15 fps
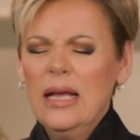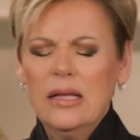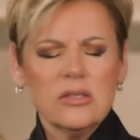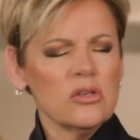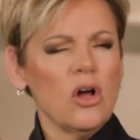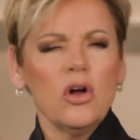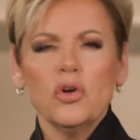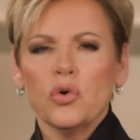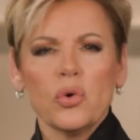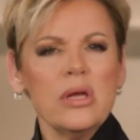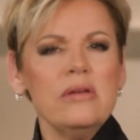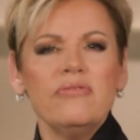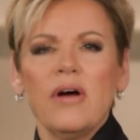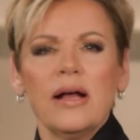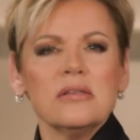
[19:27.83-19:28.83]
It's not
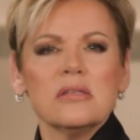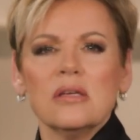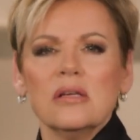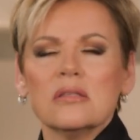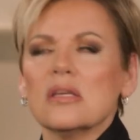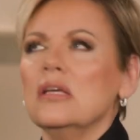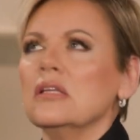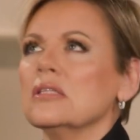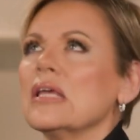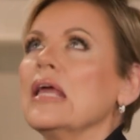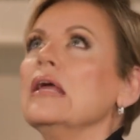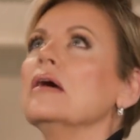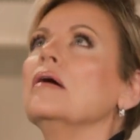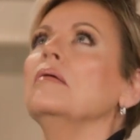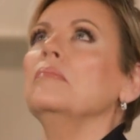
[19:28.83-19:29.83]
grief I sense. It's
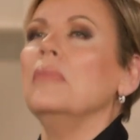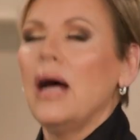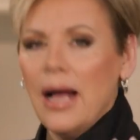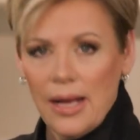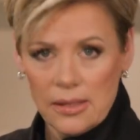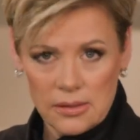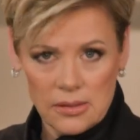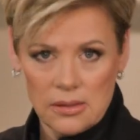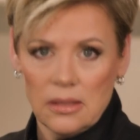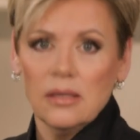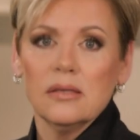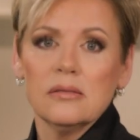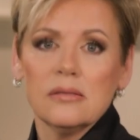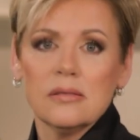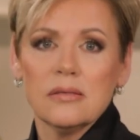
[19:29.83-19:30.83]
Him I
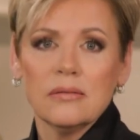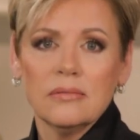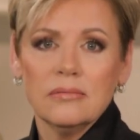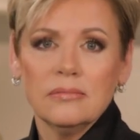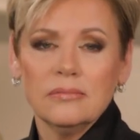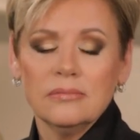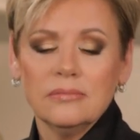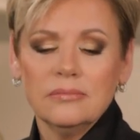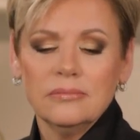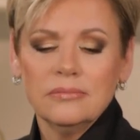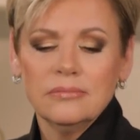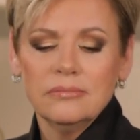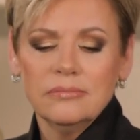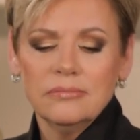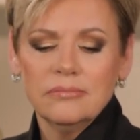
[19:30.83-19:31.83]
sense.
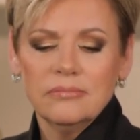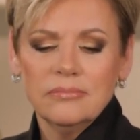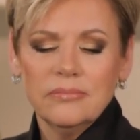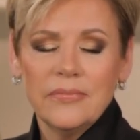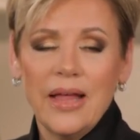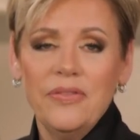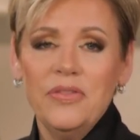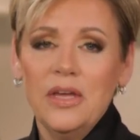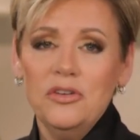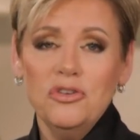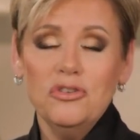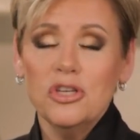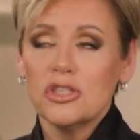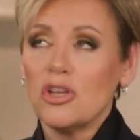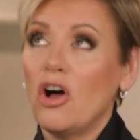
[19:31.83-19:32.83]
And then
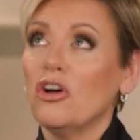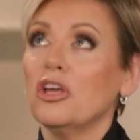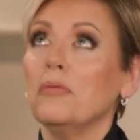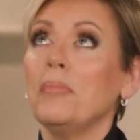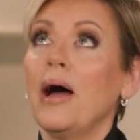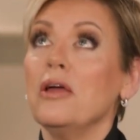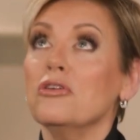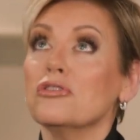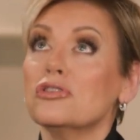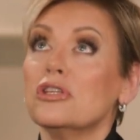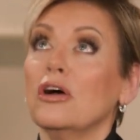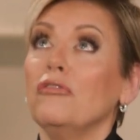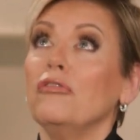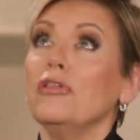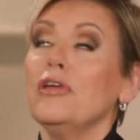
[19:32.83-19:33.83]
you just occupy
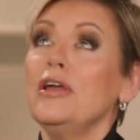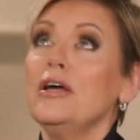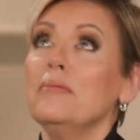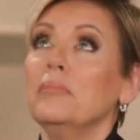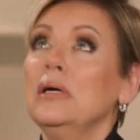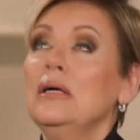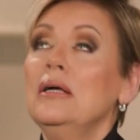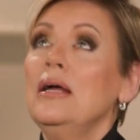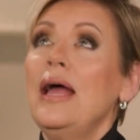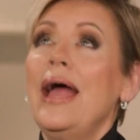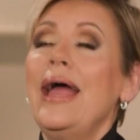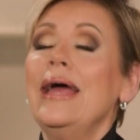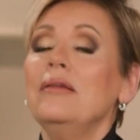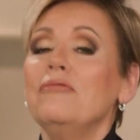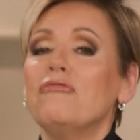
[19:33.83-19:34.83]
yourself with Him.
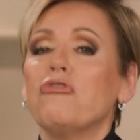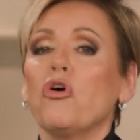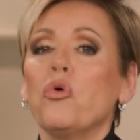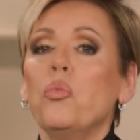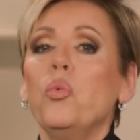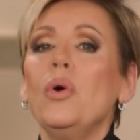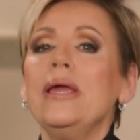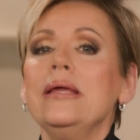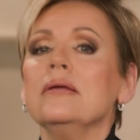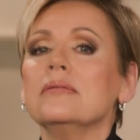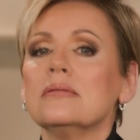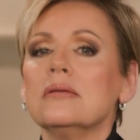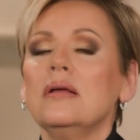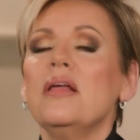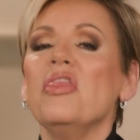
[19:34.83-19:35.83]
And for
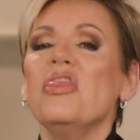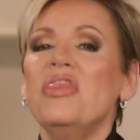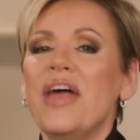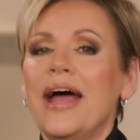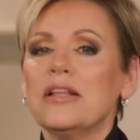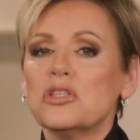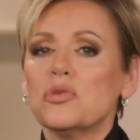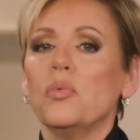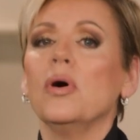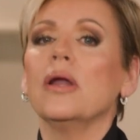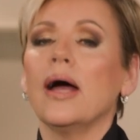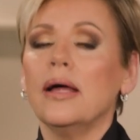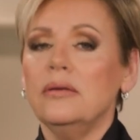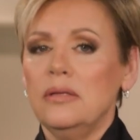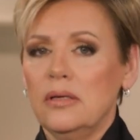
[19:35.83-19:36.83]
weeks, that's what
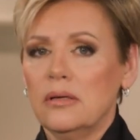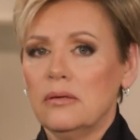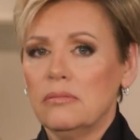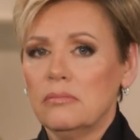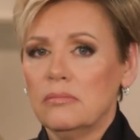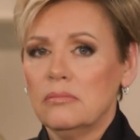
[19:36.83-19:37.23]
I did